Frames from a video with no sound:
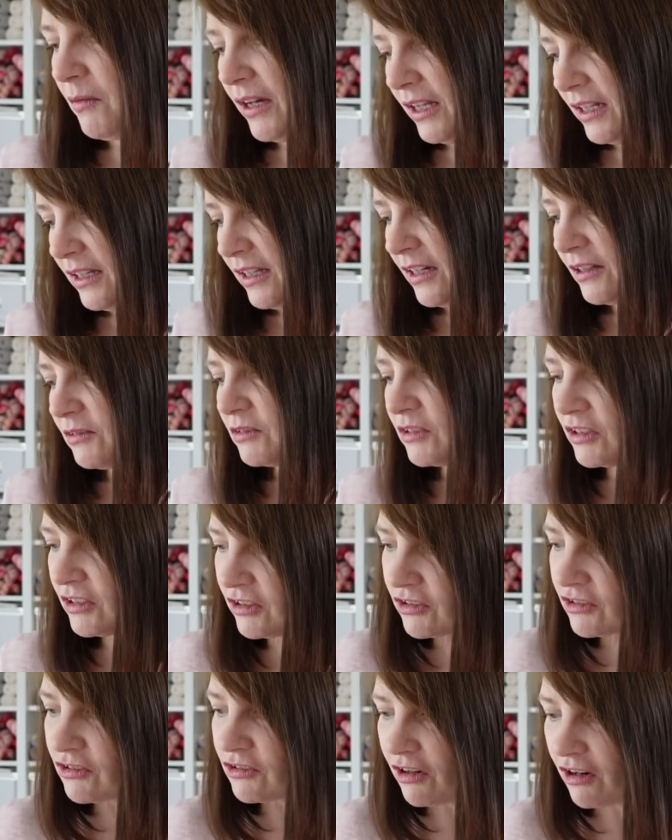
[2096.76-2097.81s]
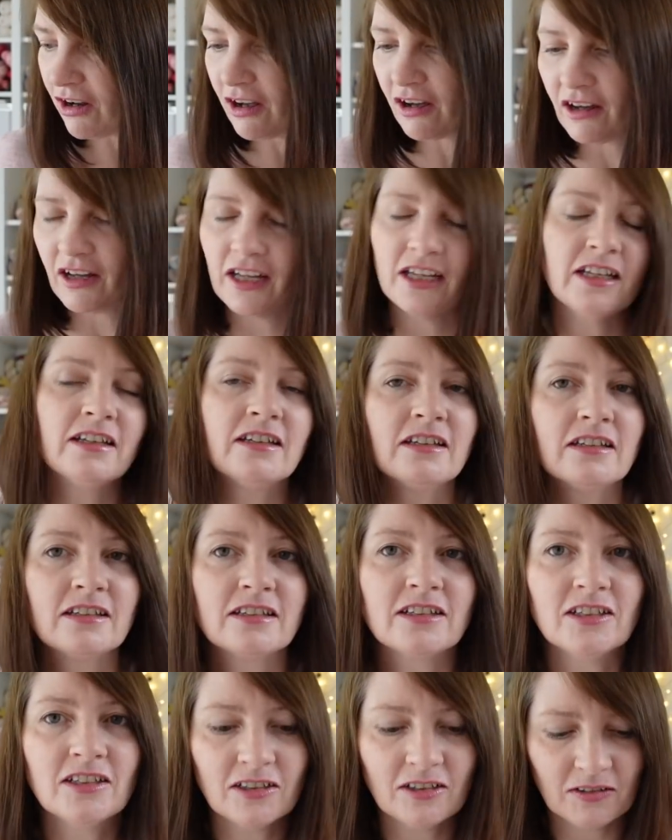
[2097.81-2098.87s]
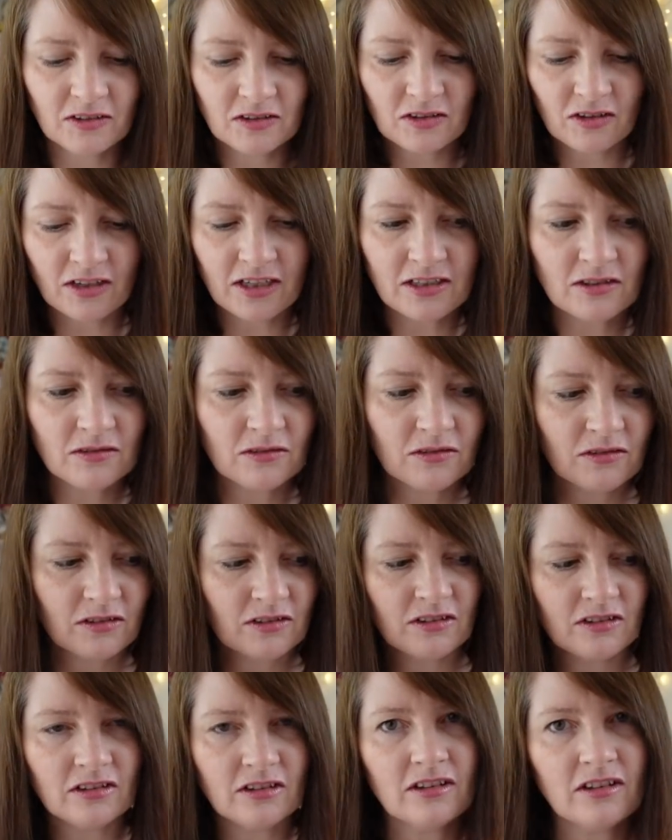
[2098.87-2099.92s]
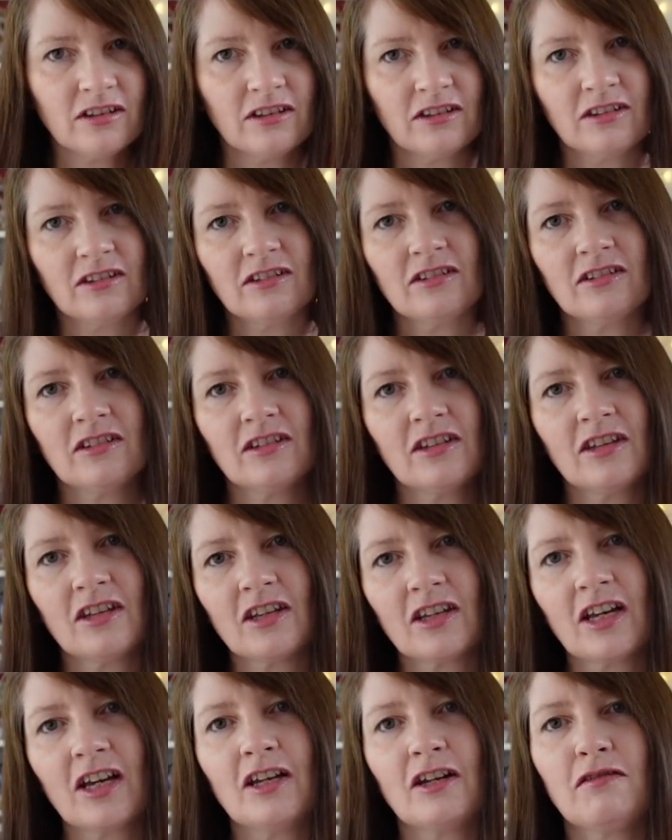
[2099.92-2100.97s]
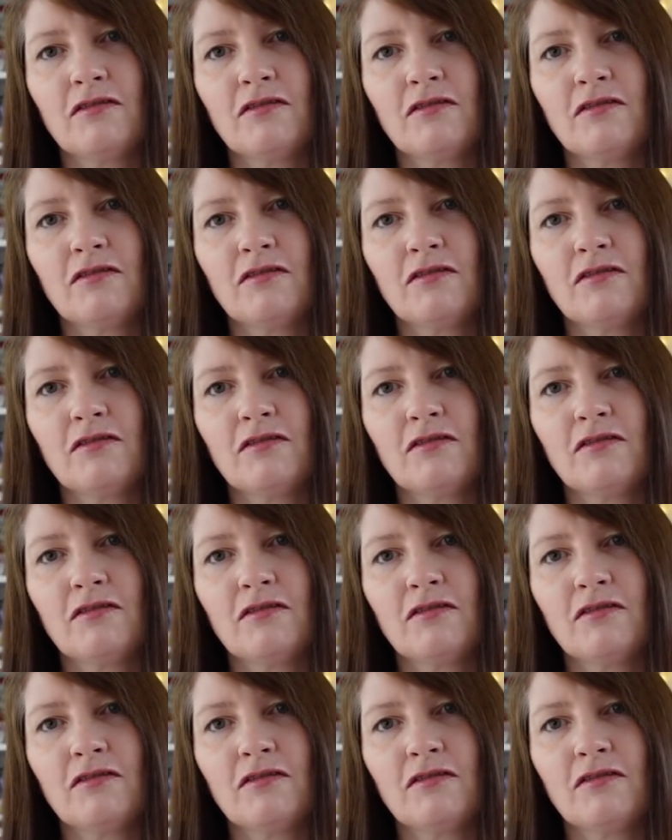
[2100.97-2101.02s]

well, I'll just try, you know, I tried all the kind